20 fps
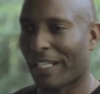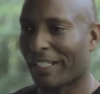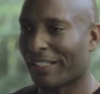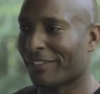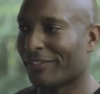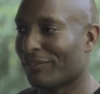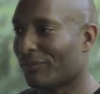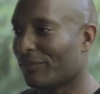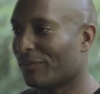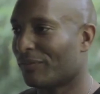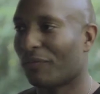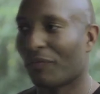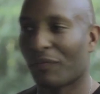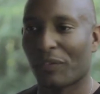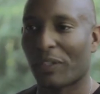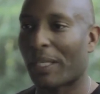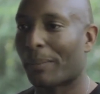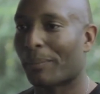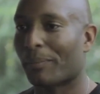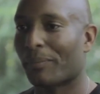got to
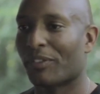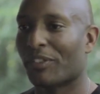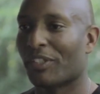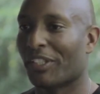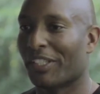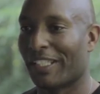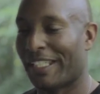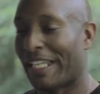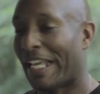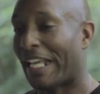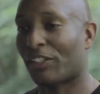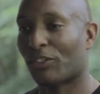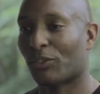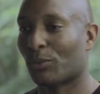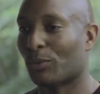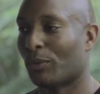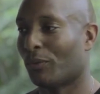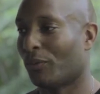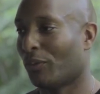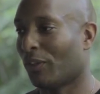flip to the next
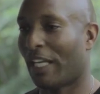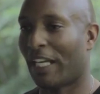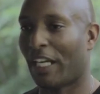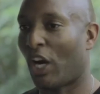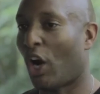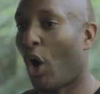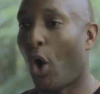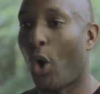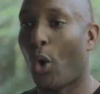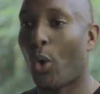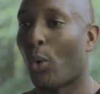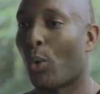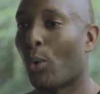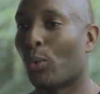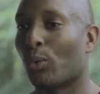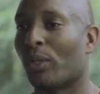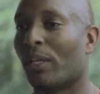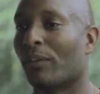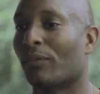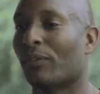one for like a
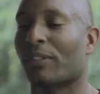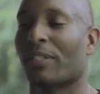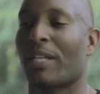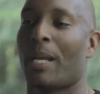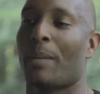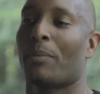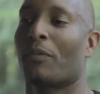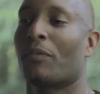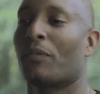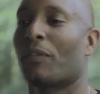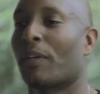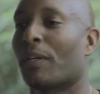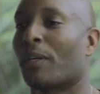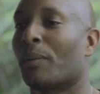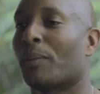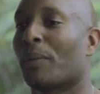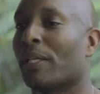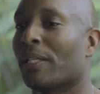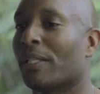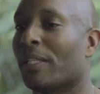whole different type of
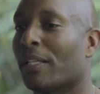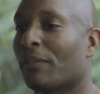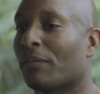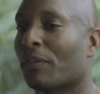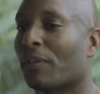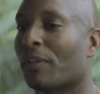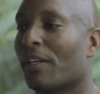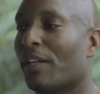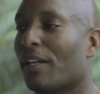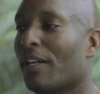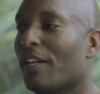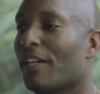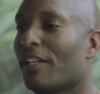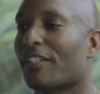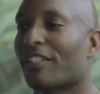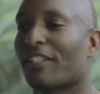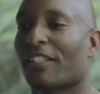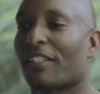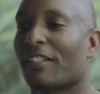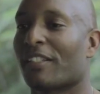film and different
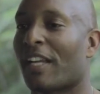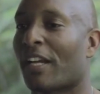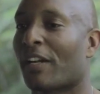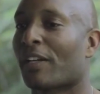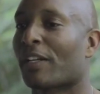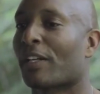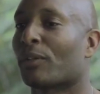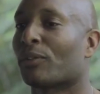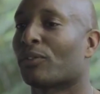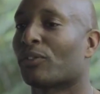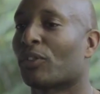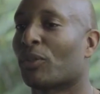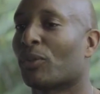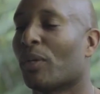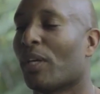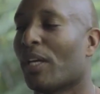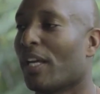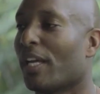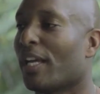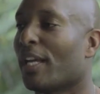scenario. So
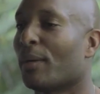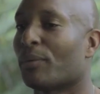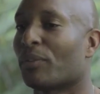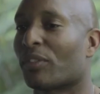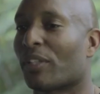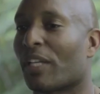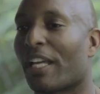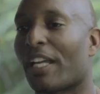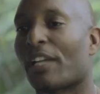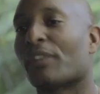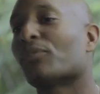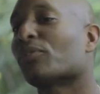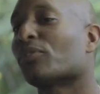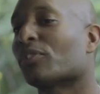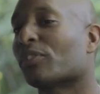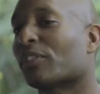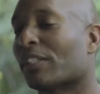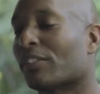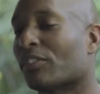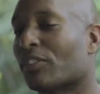it was an
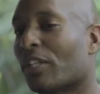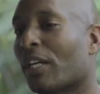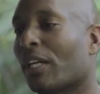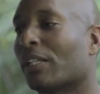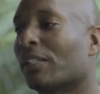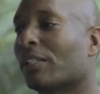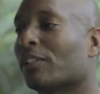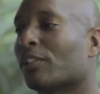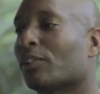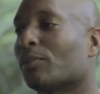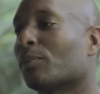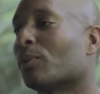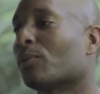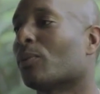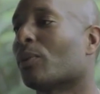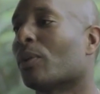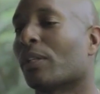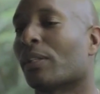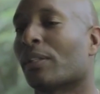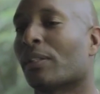interesting challenge, but
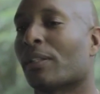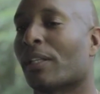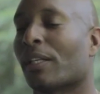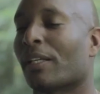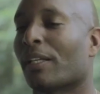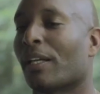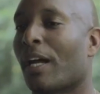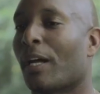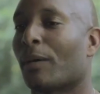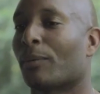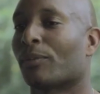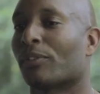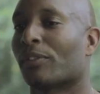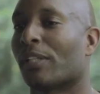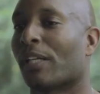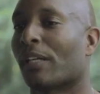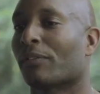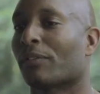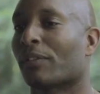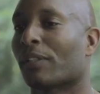one that I was
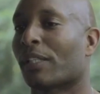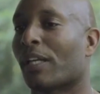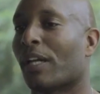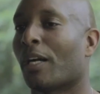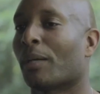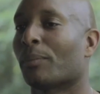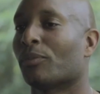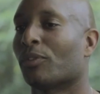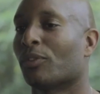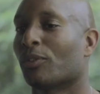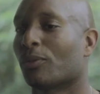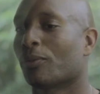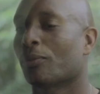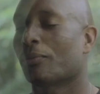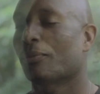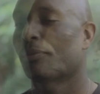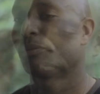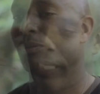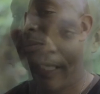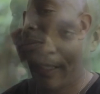definitely up to.
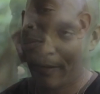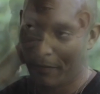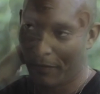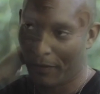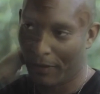And